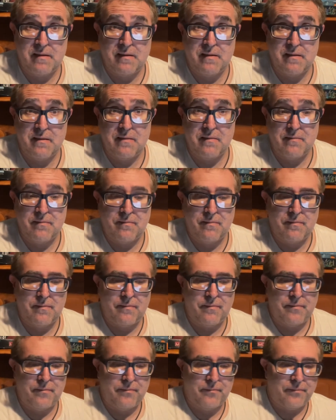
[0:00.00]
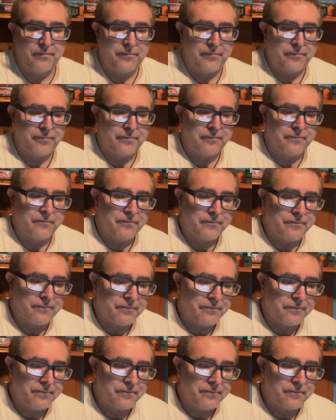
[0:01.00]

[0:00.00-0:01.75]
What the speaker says: (no one is talking)